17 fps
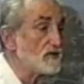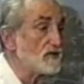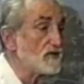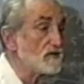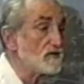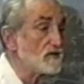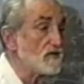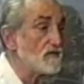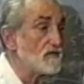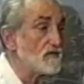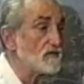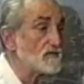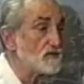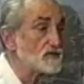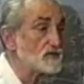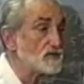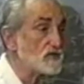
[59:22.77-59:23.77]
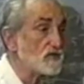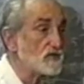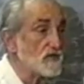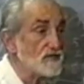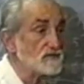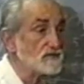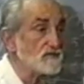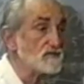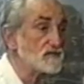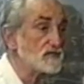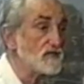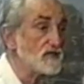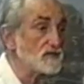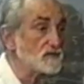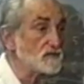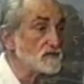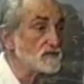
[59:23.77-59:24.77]
thing, and therefore show it has an
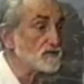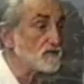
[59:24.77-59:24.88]
intellectual